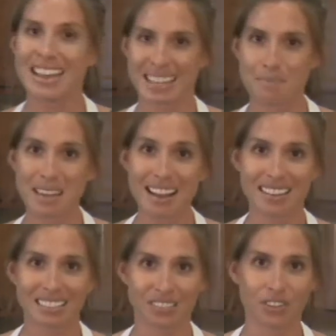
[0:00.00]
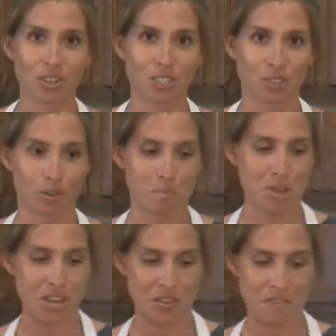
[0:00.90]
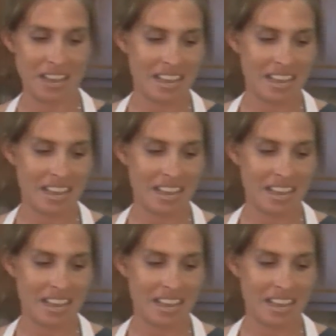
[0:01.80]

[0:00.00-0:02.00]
It can be kind of difficult to remove.